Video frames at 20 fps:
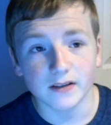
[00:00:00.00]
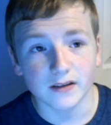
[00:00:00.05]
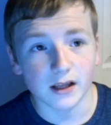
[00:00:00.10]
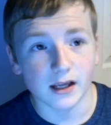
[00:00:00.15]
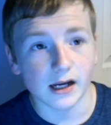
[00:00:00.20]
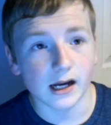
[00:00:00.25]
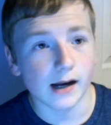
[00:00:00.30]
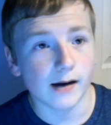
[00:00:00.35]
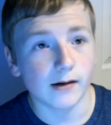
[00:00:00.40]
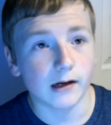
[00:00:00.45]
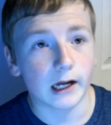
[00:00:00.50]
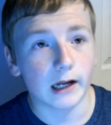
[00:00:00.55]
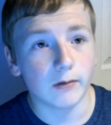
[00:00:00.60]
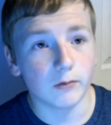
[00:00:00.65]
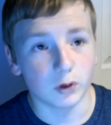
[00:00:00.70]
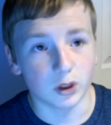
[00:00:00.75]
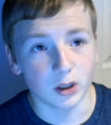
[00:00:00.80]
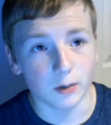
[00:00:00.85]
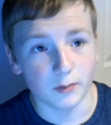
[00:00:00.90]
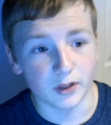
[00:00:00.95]
Like I
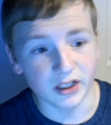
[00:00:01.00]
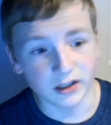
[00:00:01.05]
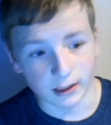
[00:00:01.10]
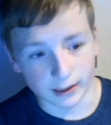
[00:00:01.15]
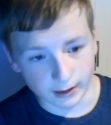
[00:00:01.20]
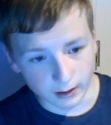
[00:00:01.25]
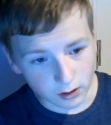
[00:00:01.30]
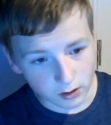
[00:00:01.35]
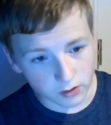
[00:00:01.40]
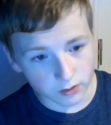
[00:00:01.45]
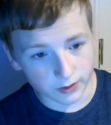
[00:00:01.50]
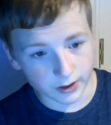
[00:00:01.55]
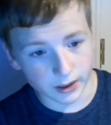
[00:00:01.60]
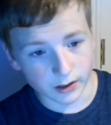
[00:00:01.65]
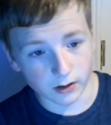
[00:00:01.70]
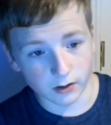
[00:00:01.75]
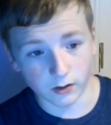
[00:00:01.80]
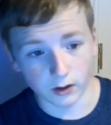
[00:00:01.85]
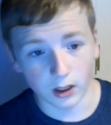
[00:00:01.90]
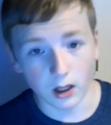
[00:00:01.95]
will admit, like, oh, a
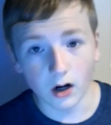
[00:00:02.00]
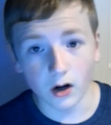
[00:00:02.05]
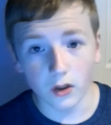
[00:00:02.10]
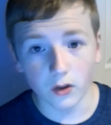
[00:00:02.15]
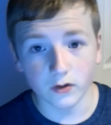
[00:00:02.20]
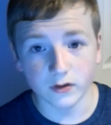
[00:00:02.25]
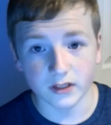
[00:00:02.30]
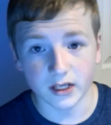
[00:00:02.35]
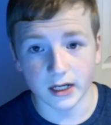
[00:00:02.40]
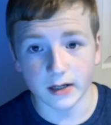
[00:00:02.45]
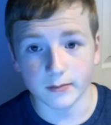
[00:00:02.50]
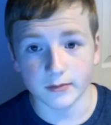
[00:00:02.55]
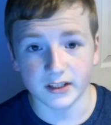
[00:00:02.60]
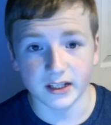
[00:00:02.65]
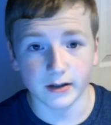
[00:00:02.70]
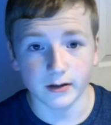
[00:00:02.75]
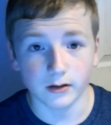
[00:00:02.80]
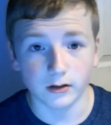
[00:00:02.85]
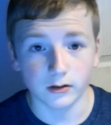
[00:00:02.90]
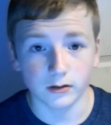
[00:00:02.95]
lot of those games
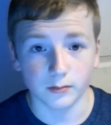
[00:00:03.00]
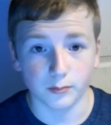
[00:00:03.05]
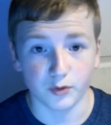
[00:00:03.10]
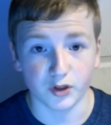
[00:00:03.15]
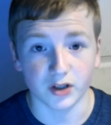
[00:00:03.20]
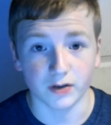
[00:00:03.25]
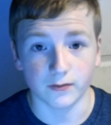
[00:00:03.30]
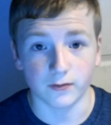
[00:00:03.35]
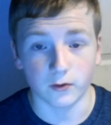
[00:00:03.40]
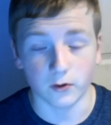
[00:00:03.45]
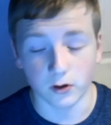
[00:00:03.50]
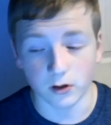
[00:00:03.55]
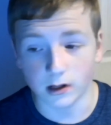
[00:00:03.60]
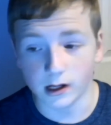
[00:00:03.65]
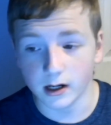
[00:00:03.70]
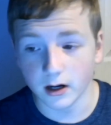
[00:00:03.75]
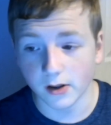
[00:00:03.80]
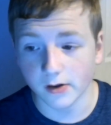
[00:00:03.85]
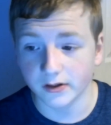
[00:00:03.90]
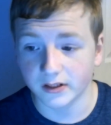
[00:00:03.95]
did look beautiful. A
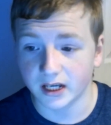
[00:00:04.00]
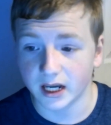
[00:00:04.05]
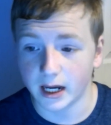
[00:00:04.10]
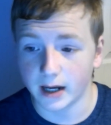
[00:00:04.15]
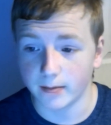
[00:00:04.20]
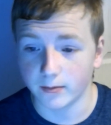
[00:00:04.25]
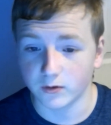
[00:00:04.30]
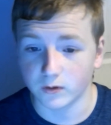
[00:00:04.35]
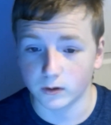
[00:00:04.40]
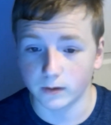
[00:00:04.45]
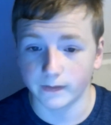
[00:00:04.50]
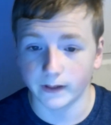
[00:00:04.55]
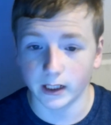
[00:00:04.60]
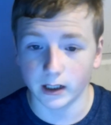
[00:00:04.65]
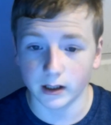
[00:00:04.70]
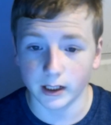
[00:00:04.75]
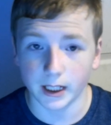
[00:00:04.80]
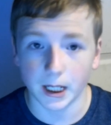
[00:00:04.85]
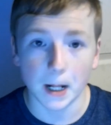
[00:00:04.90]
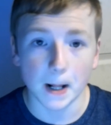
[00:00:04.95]
lot of those games were
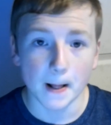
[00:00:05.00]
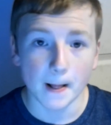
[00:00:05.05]
very